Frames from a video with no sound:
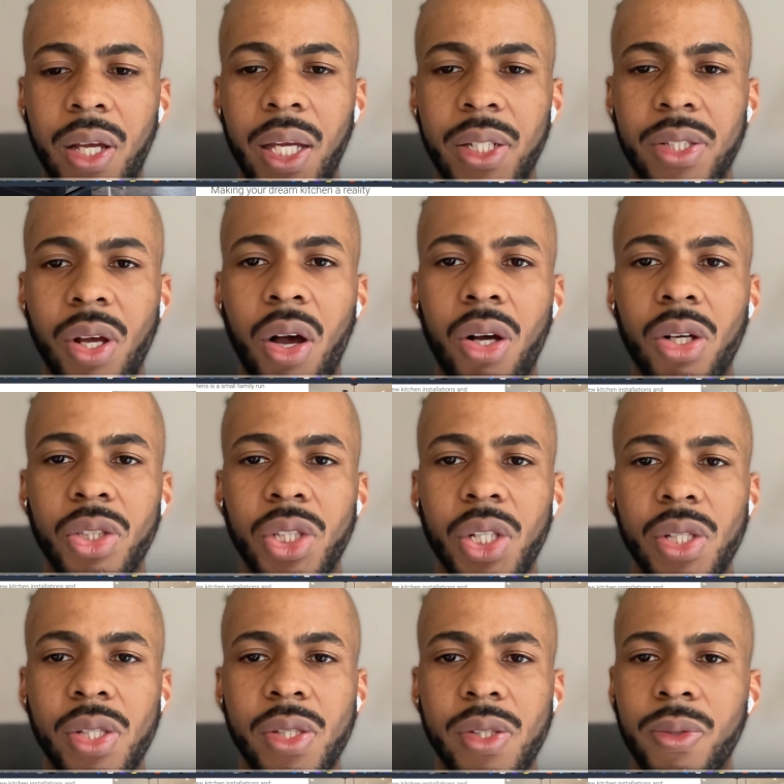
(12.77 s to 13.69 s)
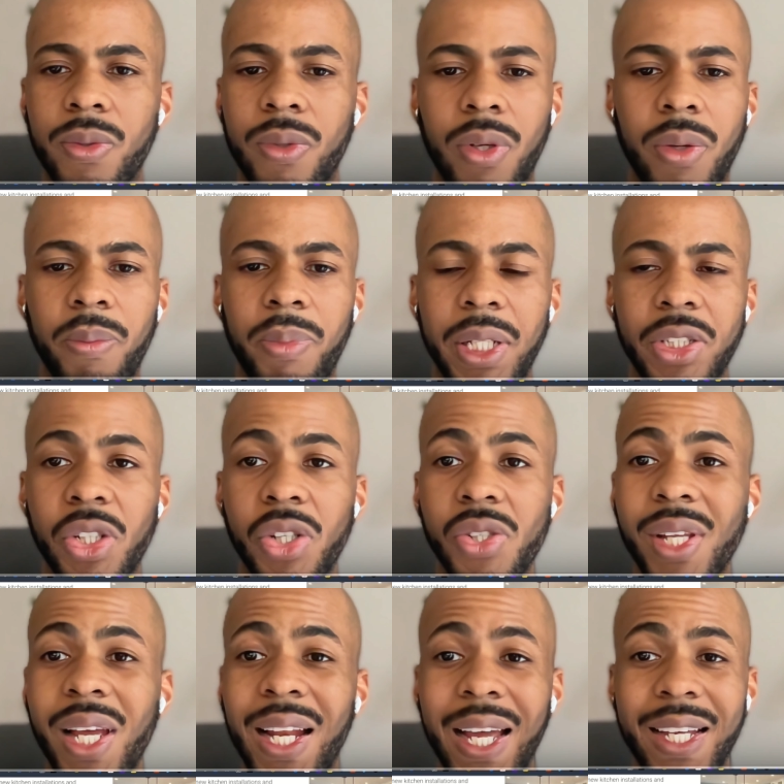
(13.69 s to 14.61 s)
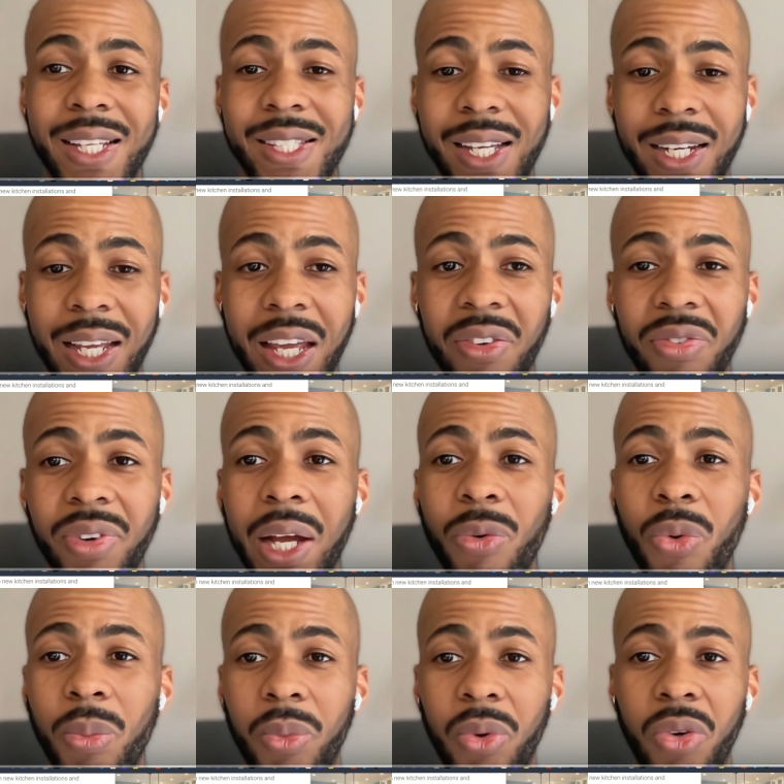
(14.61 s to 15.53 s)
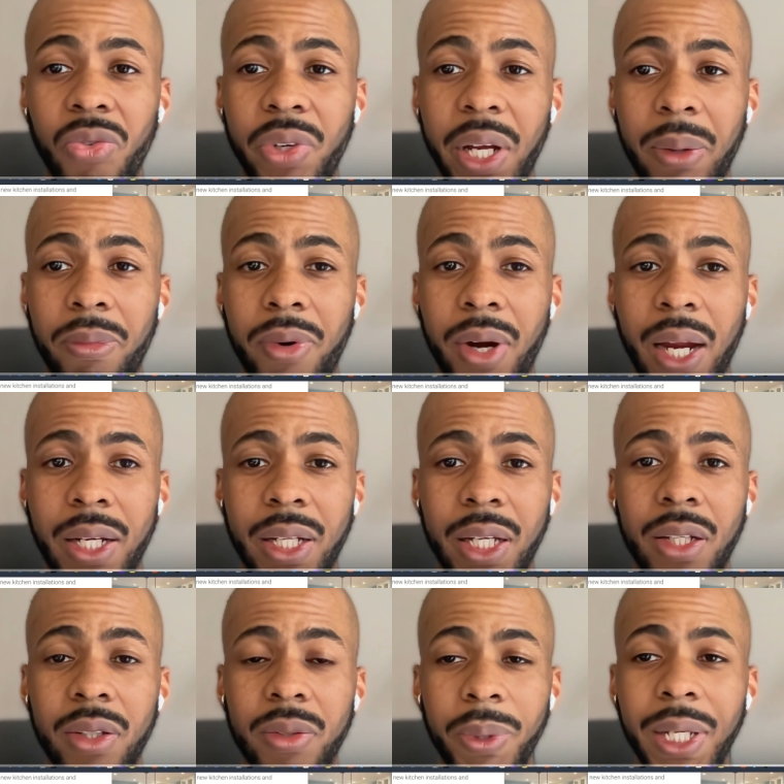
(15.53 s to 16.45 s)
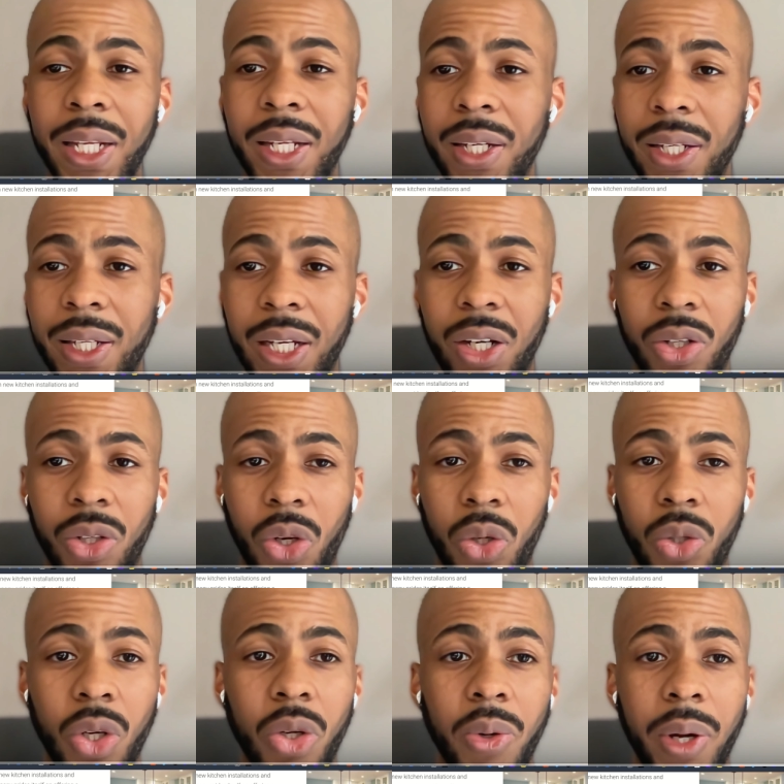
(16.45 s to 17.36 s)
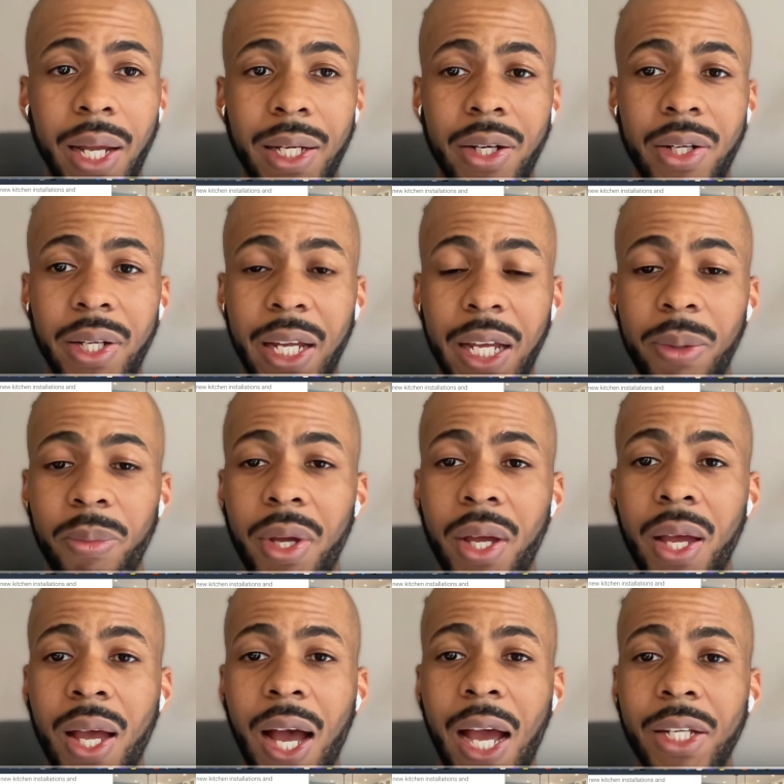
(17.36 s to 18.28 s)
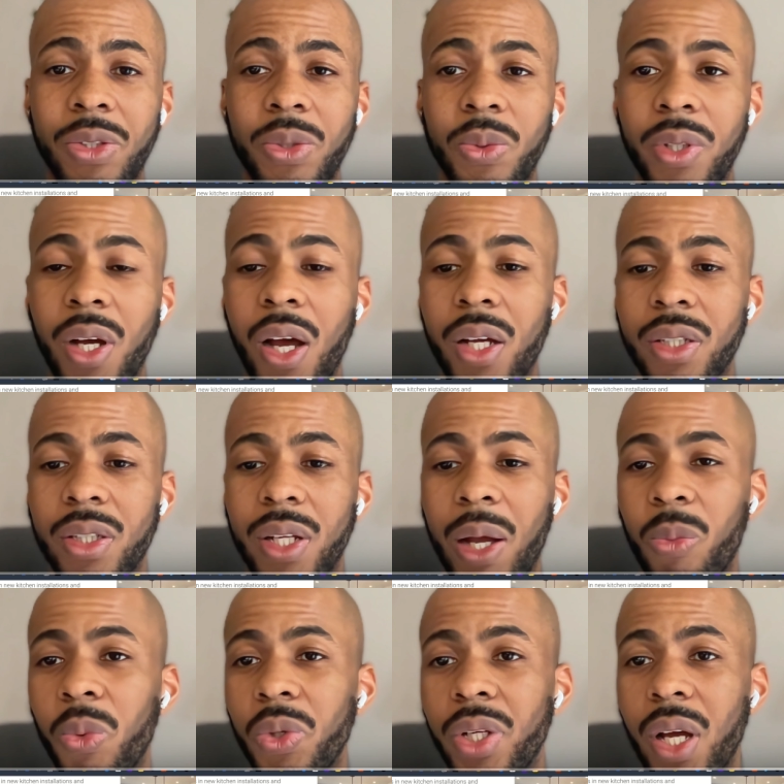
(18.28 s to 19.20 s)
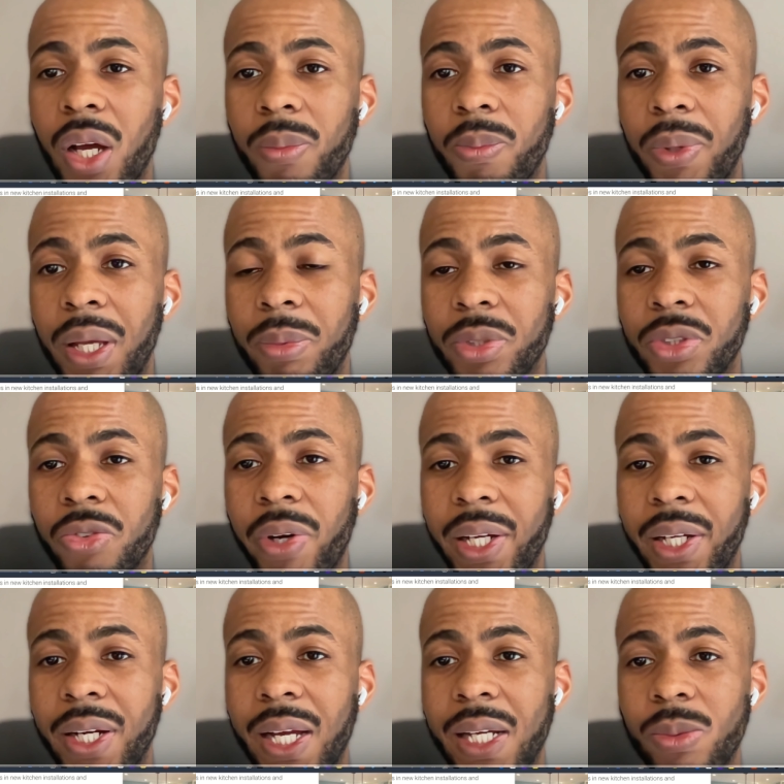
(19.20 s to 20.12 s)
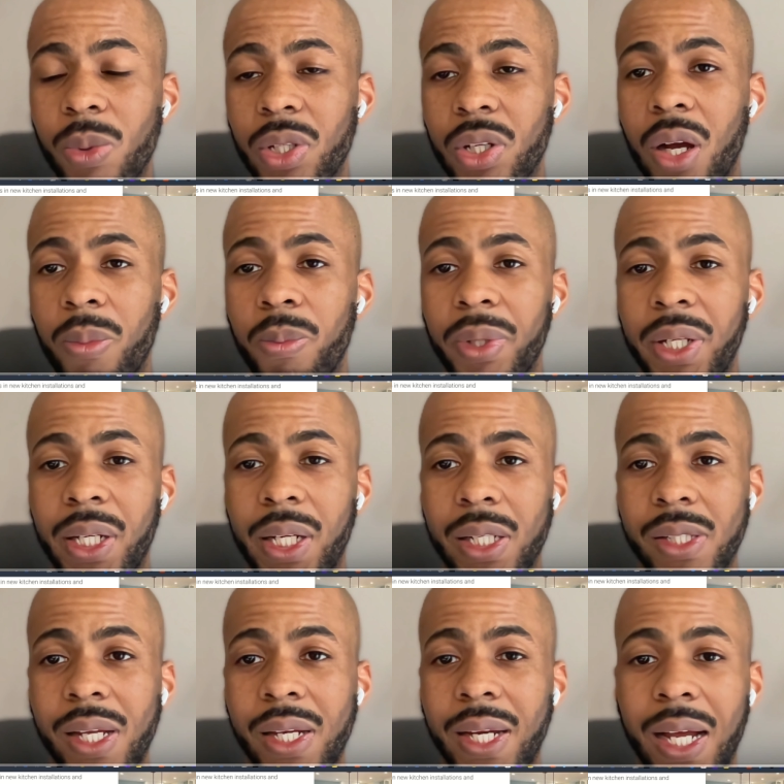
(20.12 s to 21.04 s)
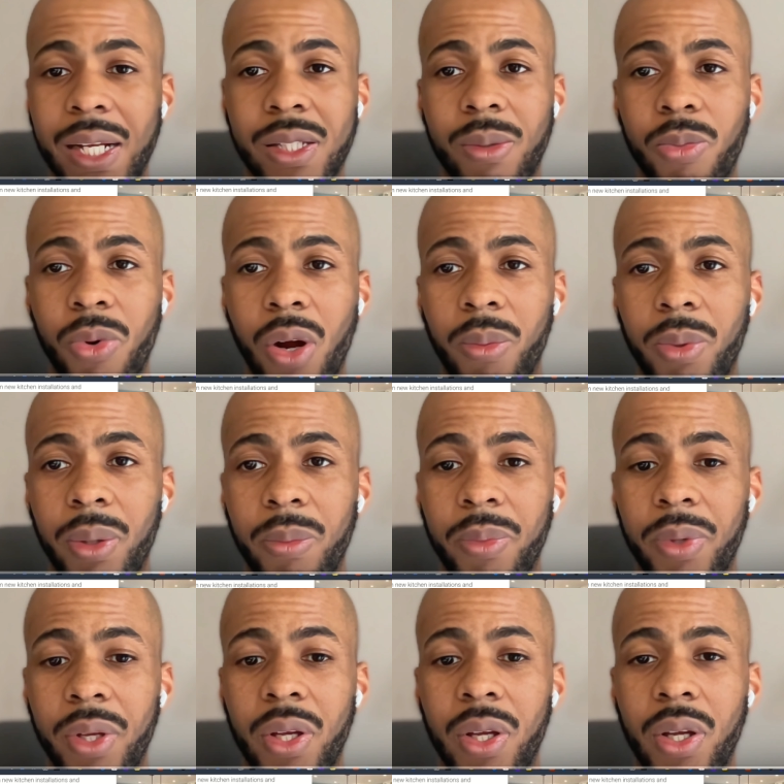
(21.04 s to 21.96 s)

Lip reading: It's all just pictures. And like I said, if I remove their branding, meaning their logo and their name, I would not be able to recognize what company it is, and that's a problem.